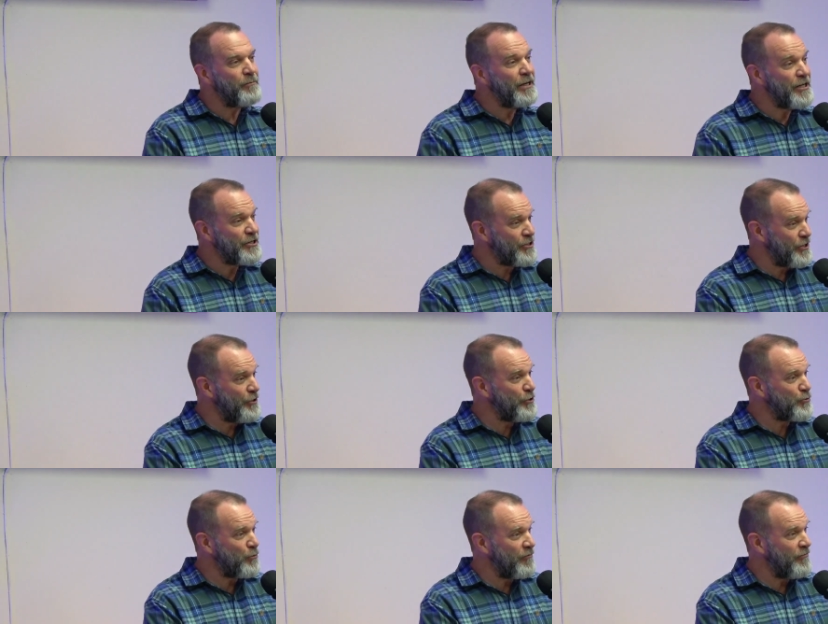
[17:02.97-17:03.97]
many
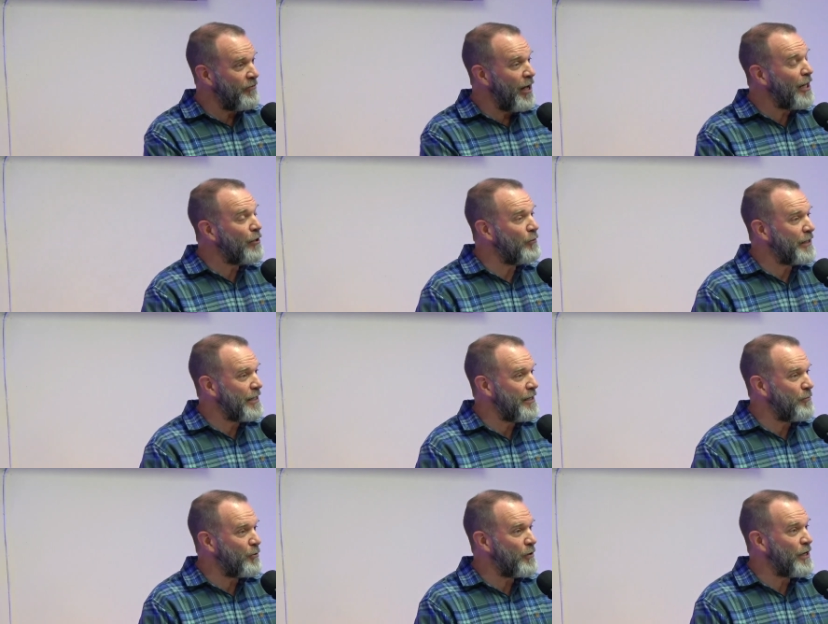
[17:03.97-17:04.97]
sinners were following
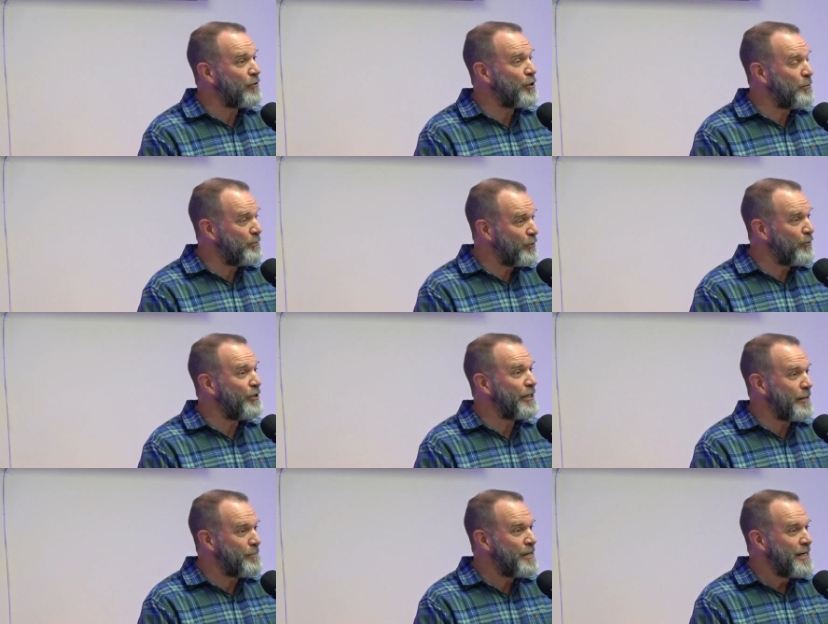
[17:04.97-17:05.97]
him around
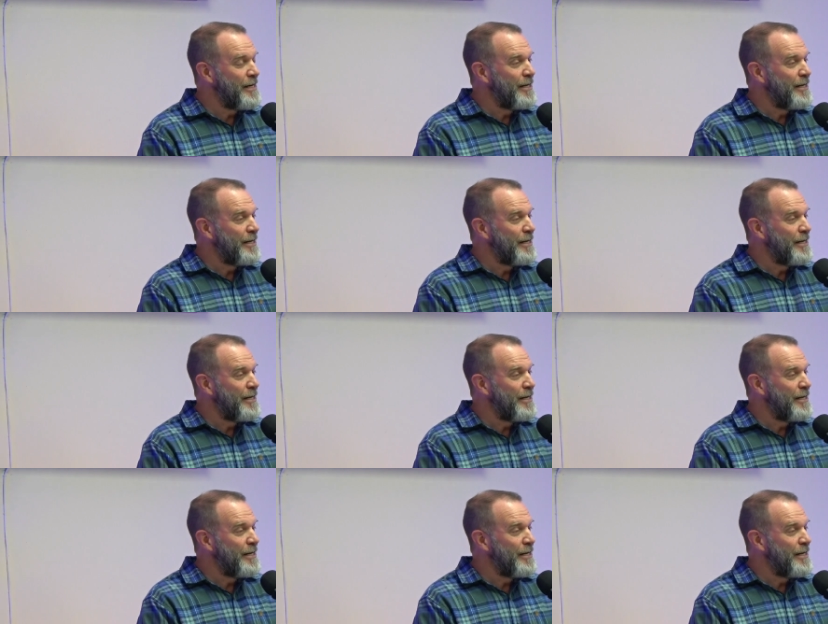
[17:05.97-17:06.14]
Capernaum